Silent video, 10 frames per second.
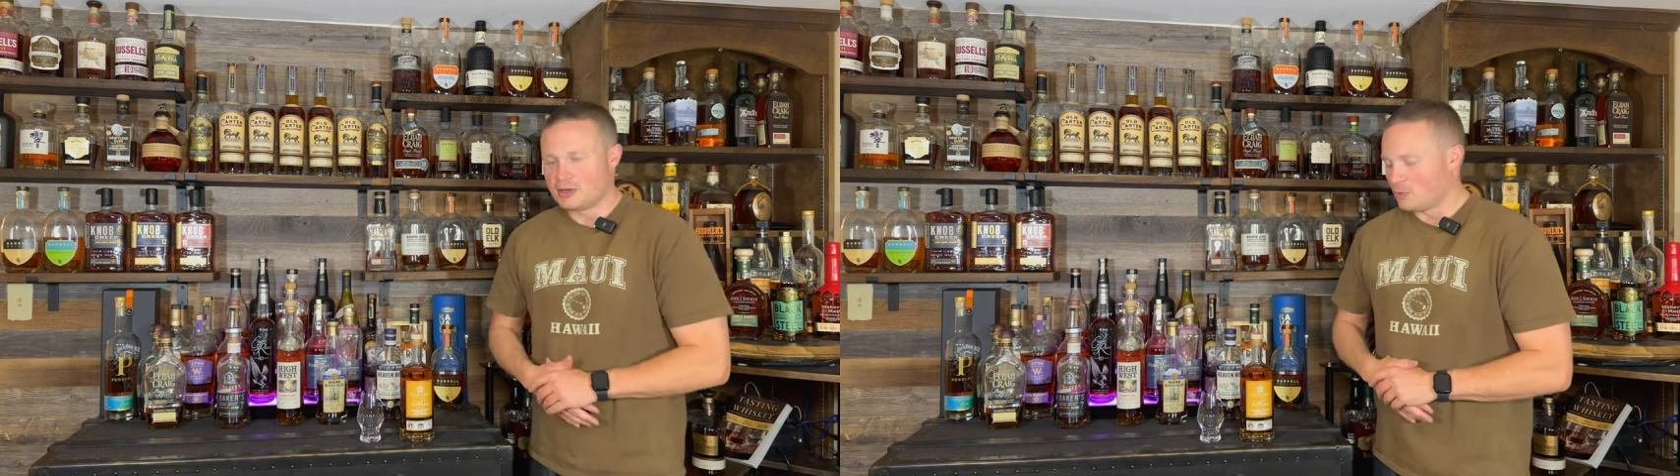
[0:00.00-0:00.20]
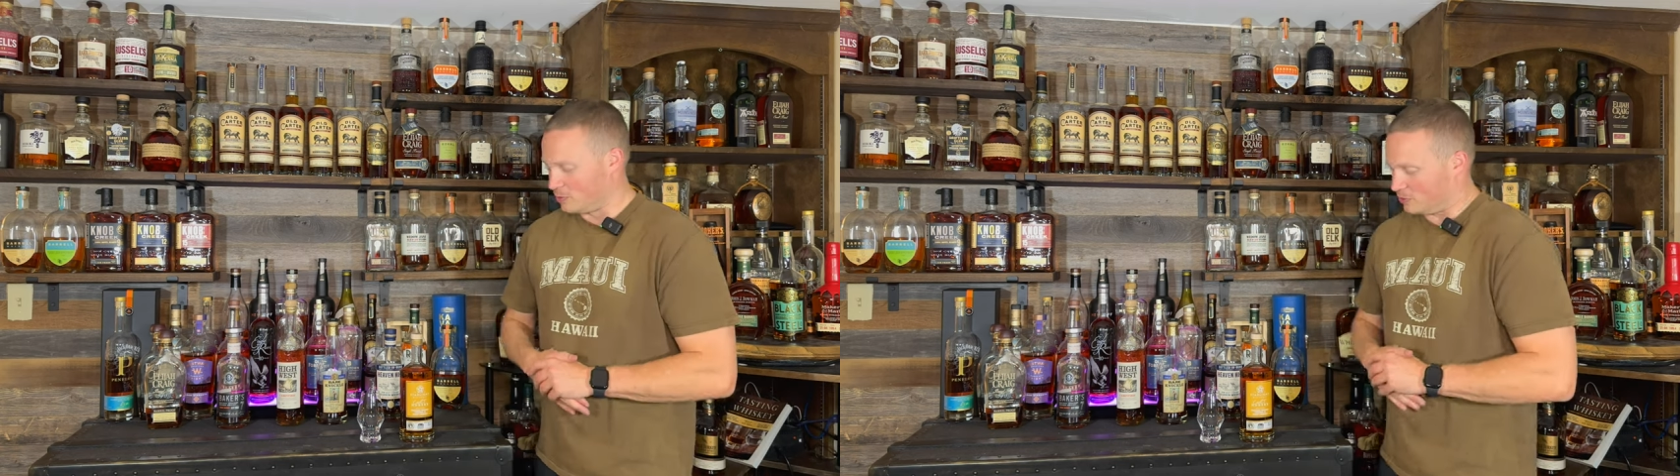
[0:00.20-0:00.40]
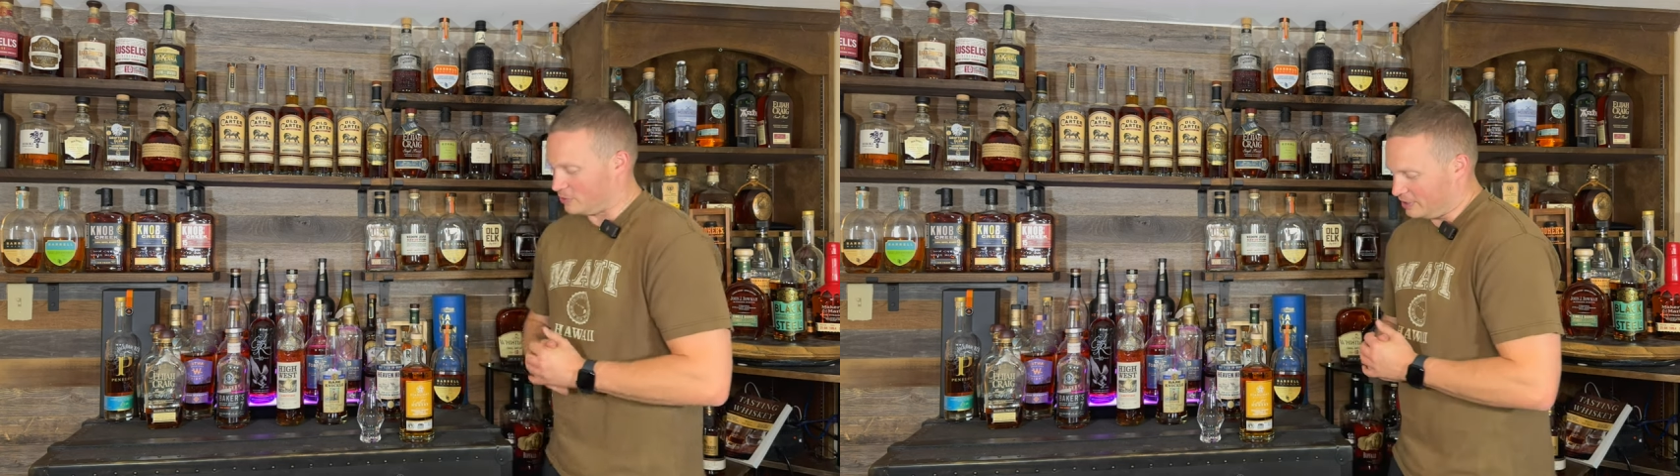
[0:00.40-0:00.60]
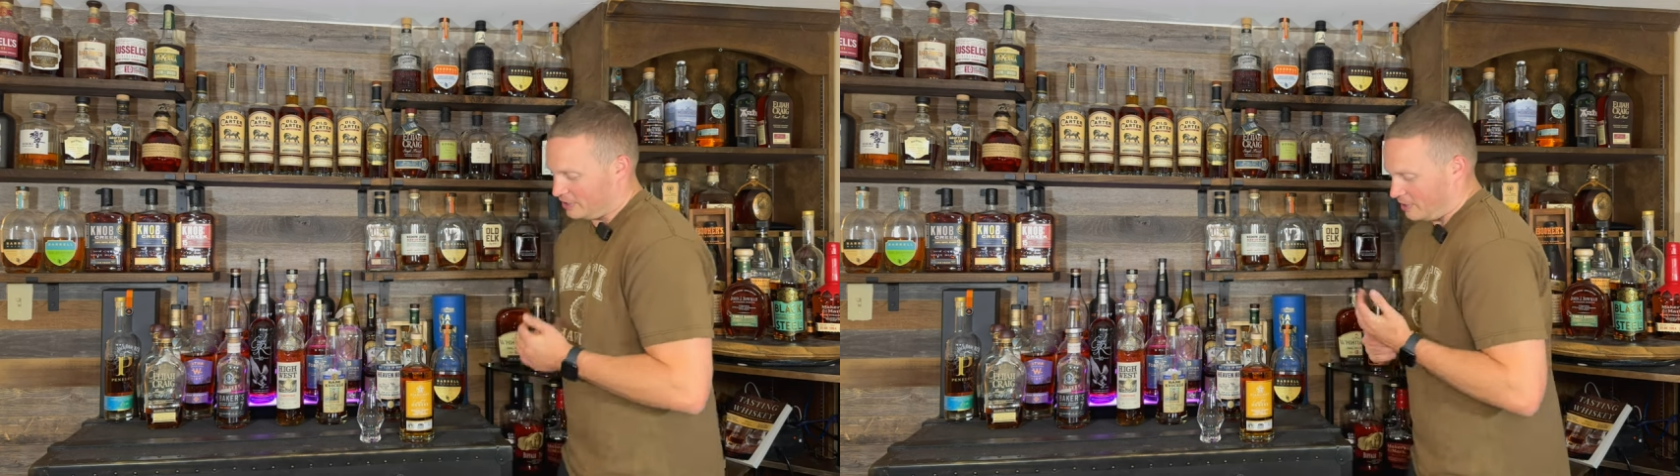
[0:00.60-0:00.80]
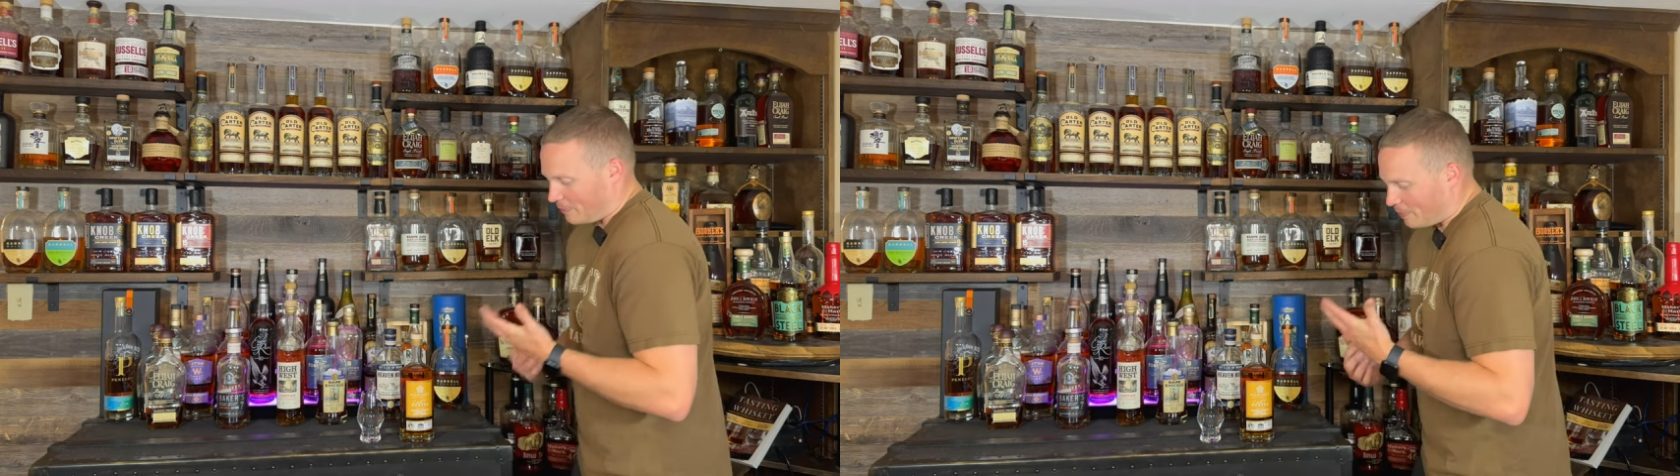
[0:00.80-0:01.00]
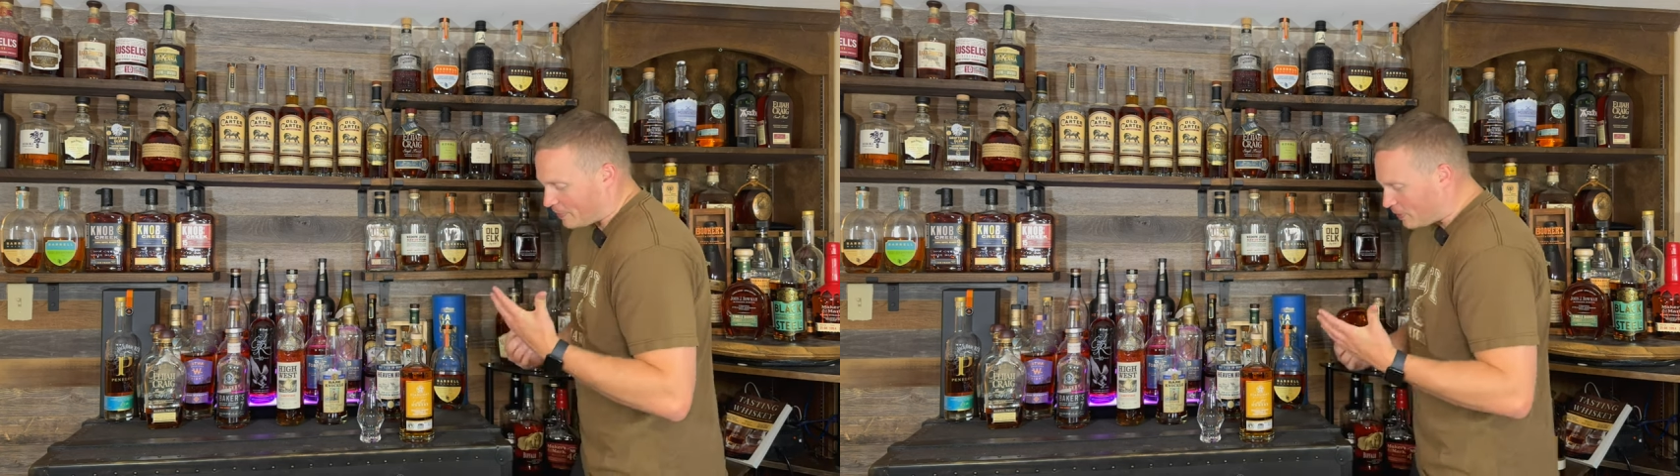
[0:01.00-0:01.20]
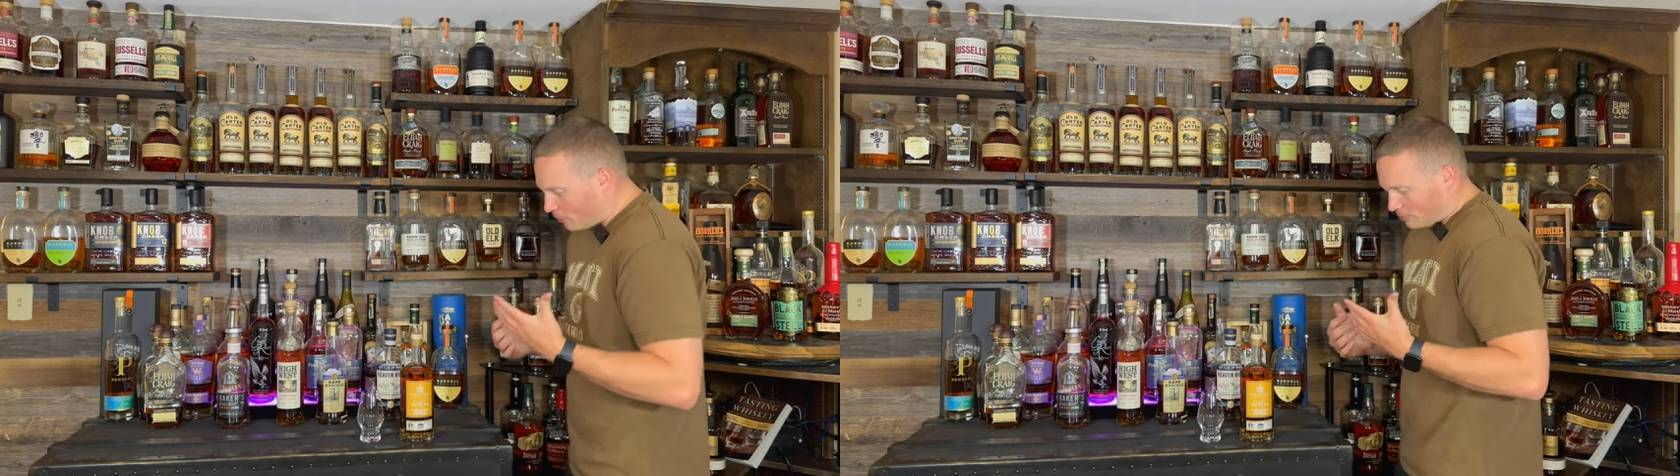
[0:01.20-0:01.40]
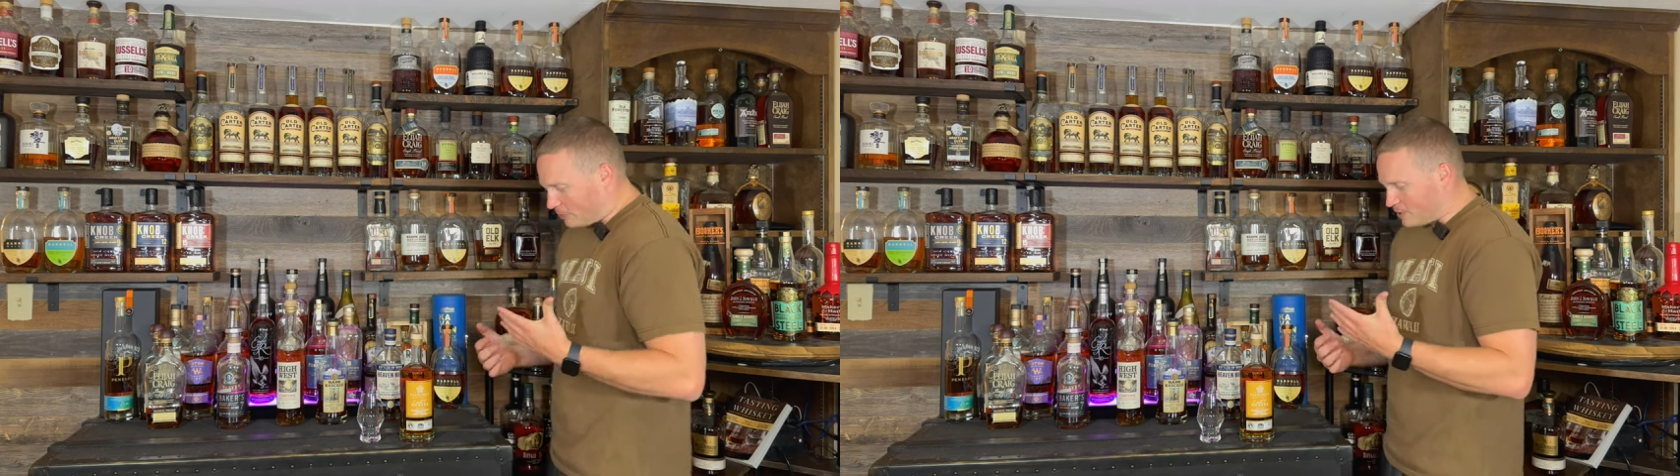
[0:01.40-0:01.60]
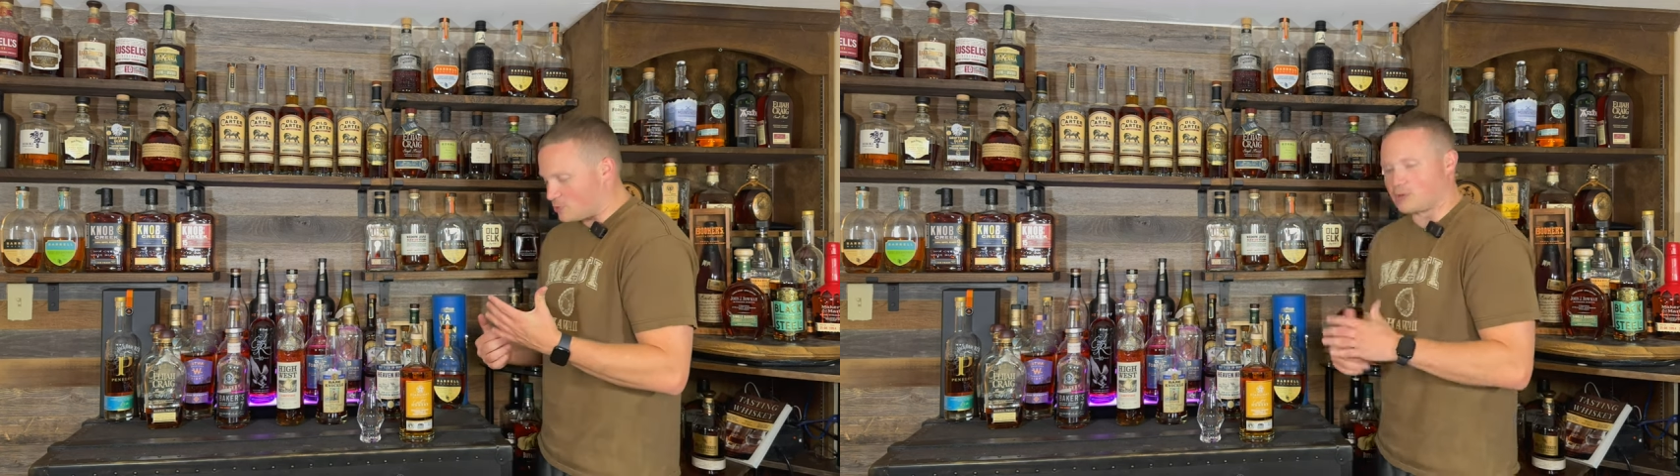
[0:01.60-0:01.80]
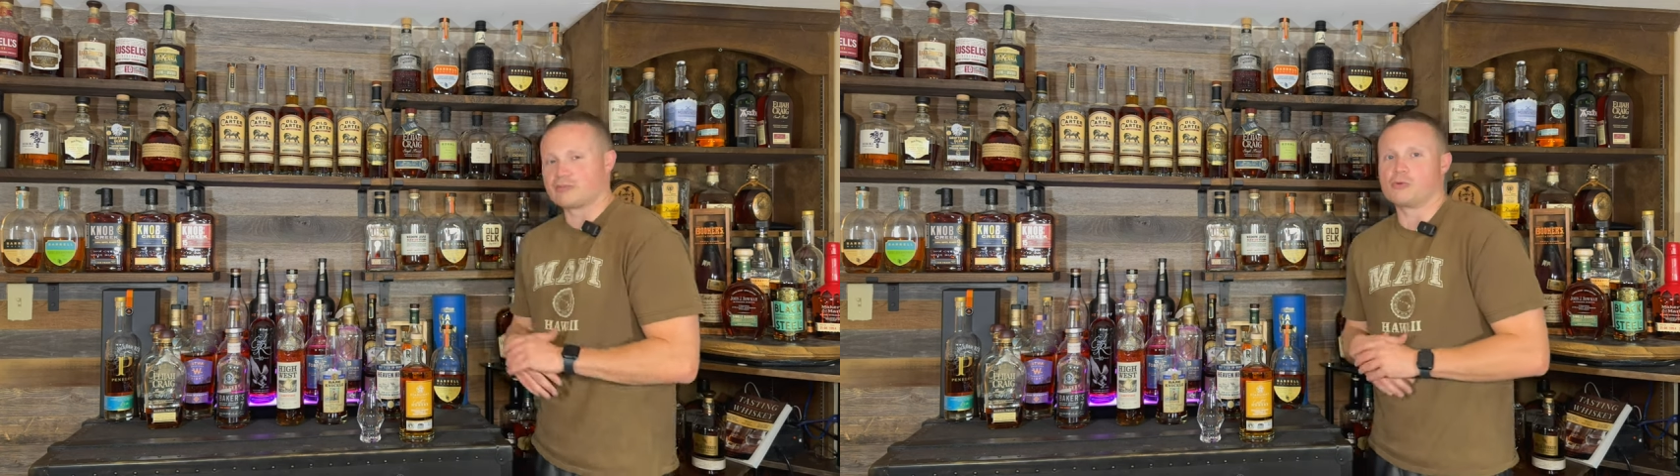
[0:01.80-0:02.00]
really, I'm going for this
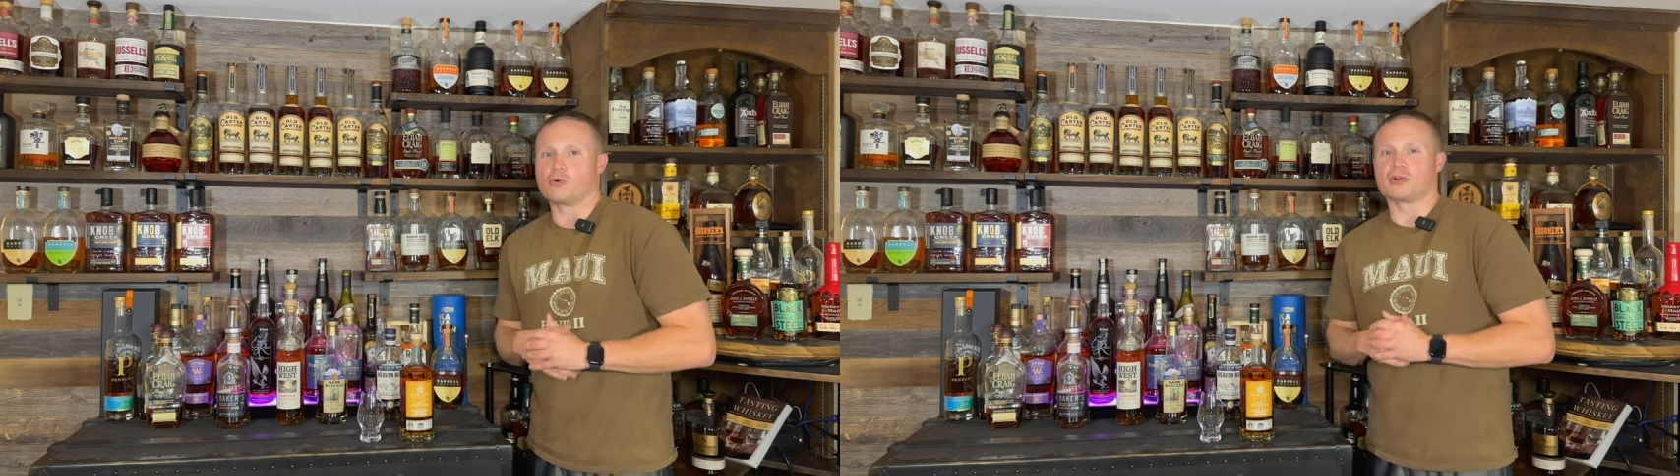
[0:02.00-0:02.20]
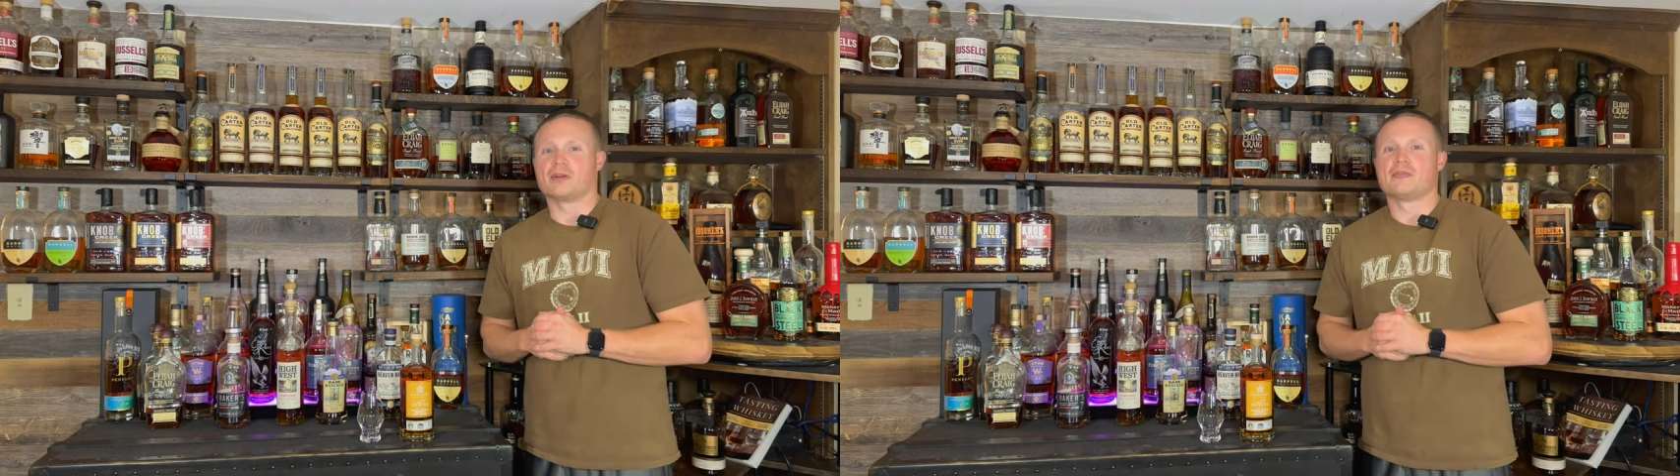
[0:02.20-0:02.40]
one for